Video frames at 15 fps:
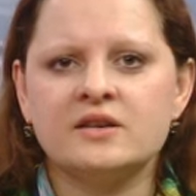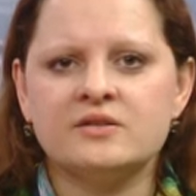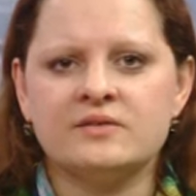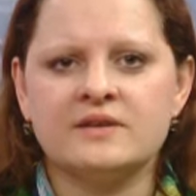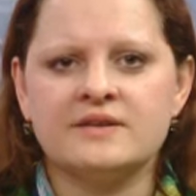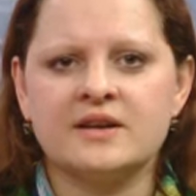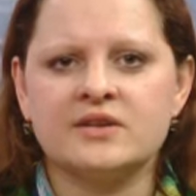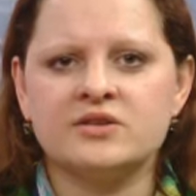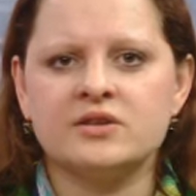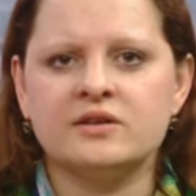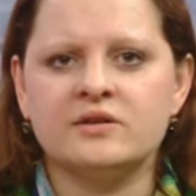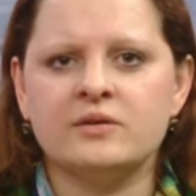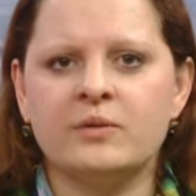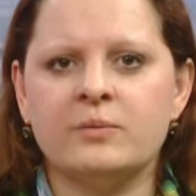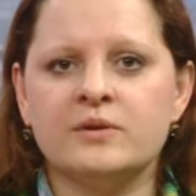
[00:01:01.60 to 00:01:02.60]

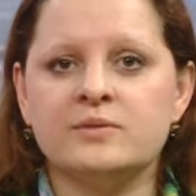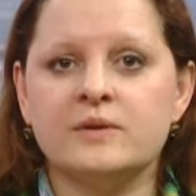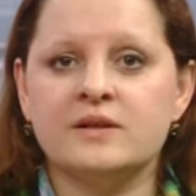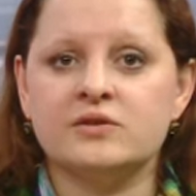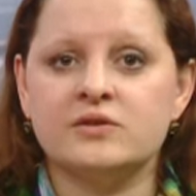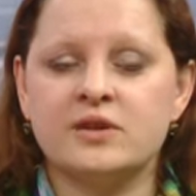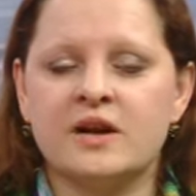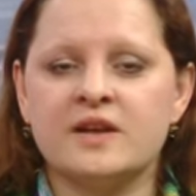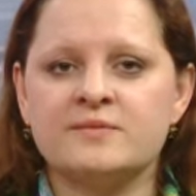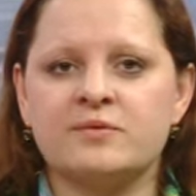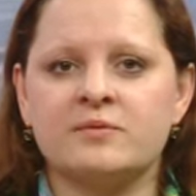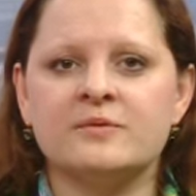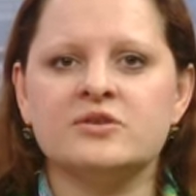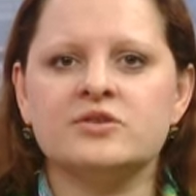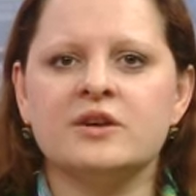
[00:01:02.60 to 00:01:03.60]
transaction between
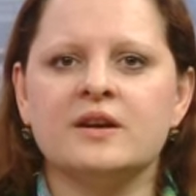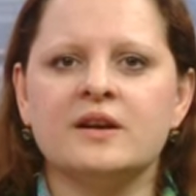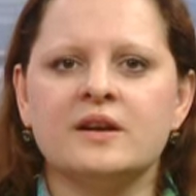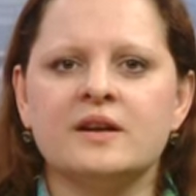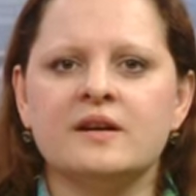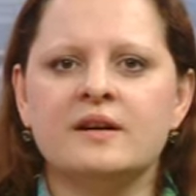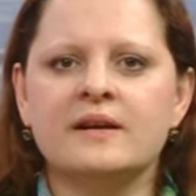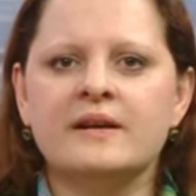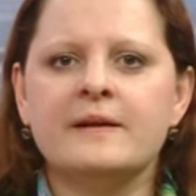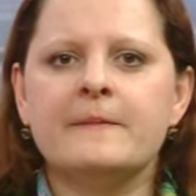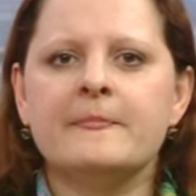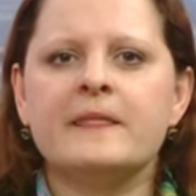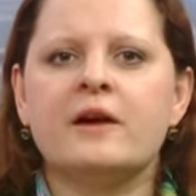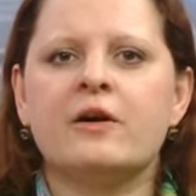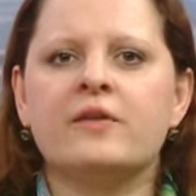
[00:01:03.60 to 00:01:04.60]
Gazprom and China.
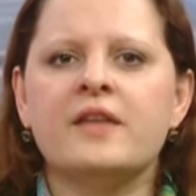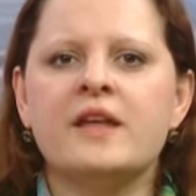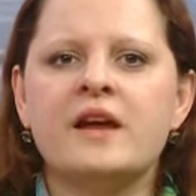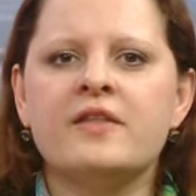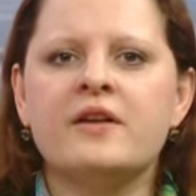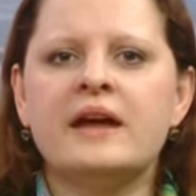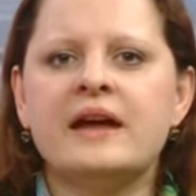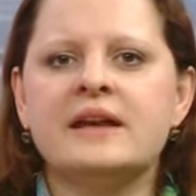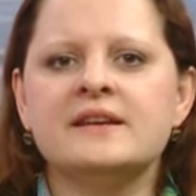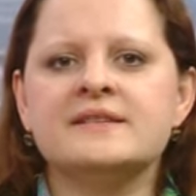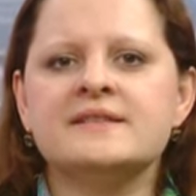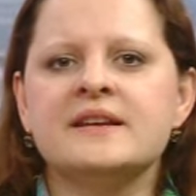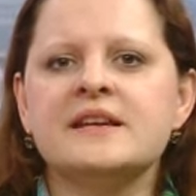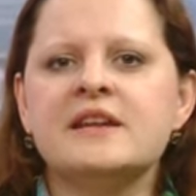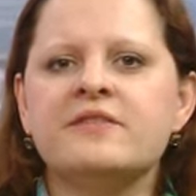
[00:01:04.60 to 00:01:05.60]
On the other hand, a
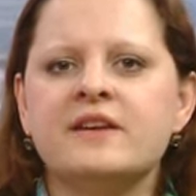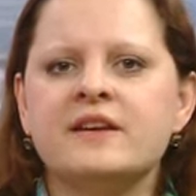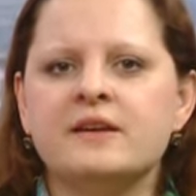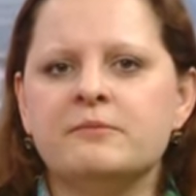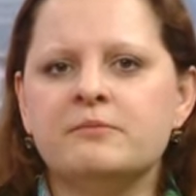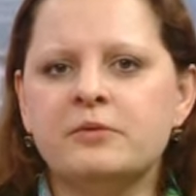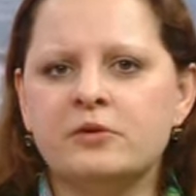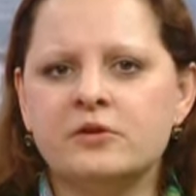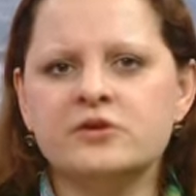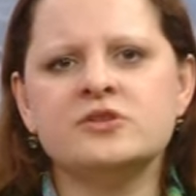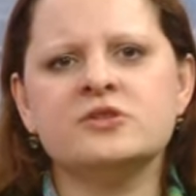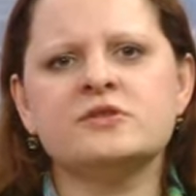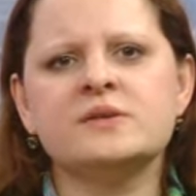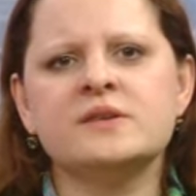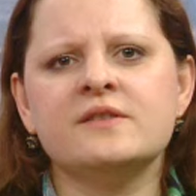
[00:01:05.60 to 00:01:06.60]
significant push
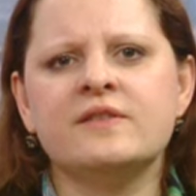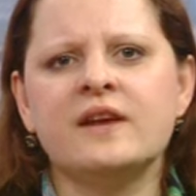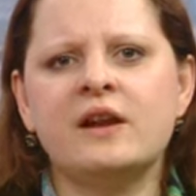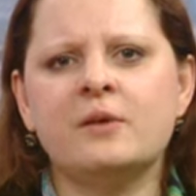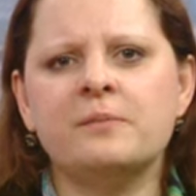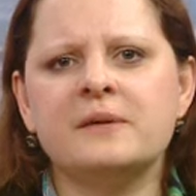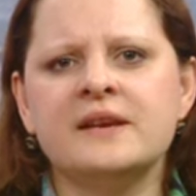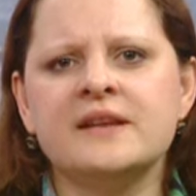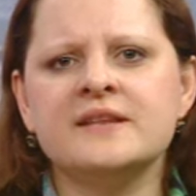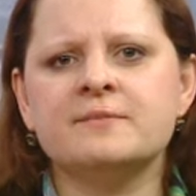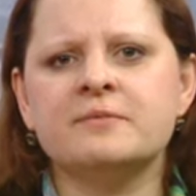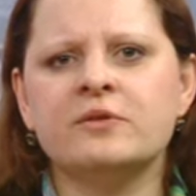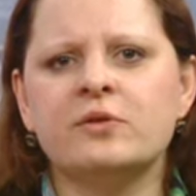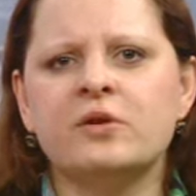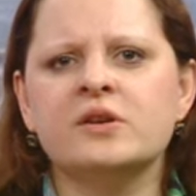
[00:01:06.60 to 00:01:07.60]
to develop and
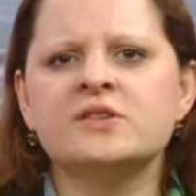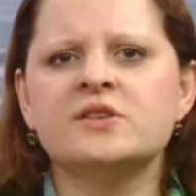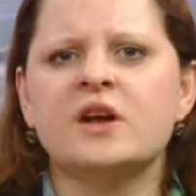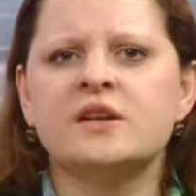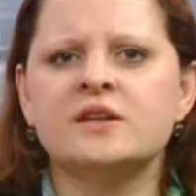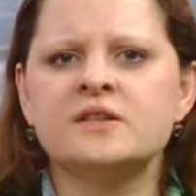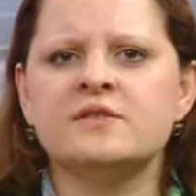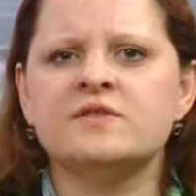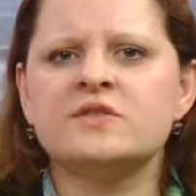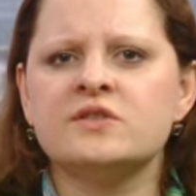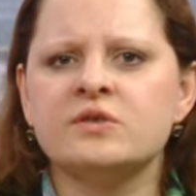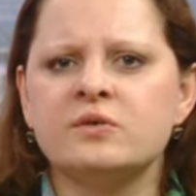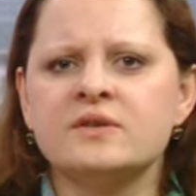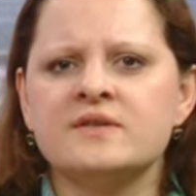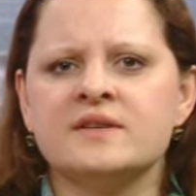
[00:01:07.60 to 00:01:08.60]
explore alternative
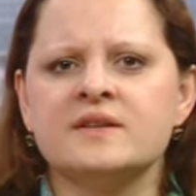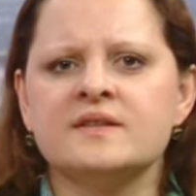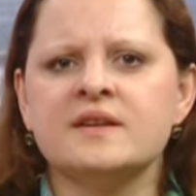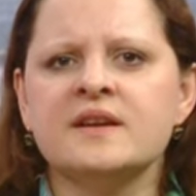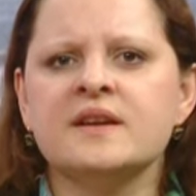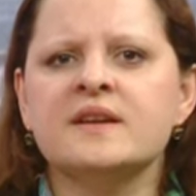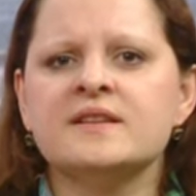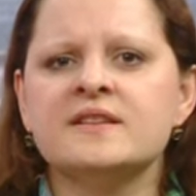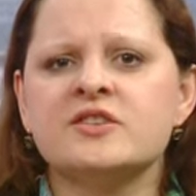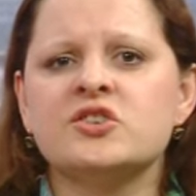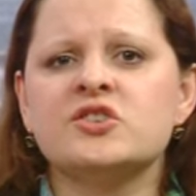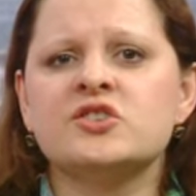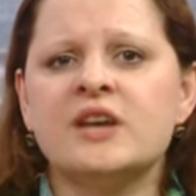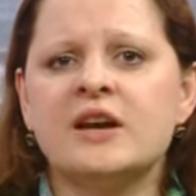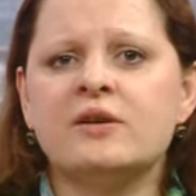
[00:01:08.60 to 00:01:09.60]
sources such as
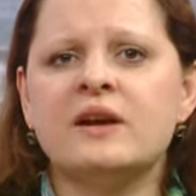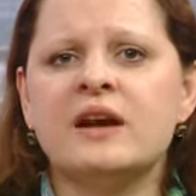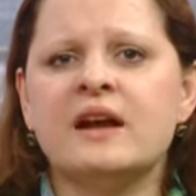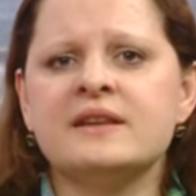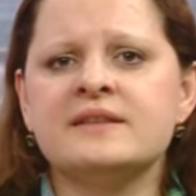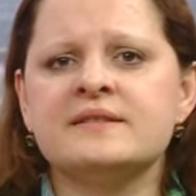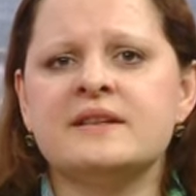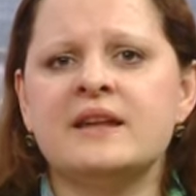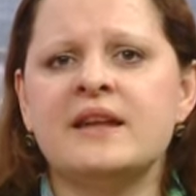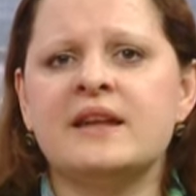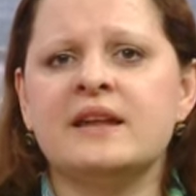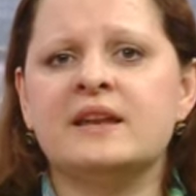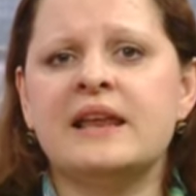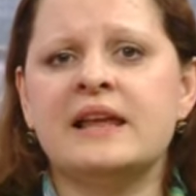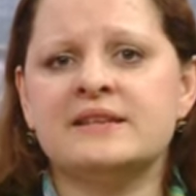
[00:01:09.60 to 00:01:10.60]
shale gas
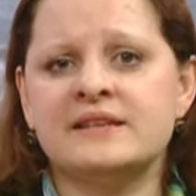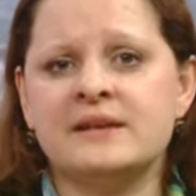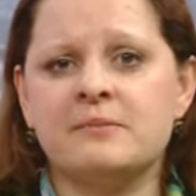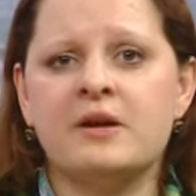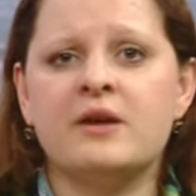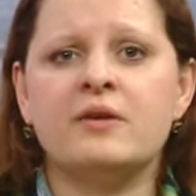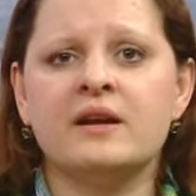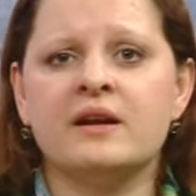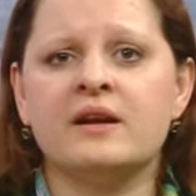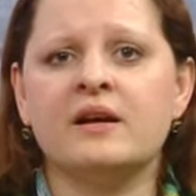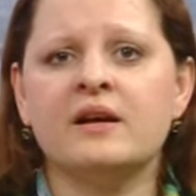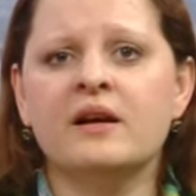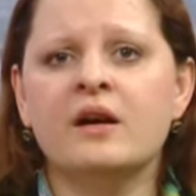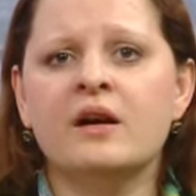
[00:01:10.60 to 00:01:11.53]
in Latin America,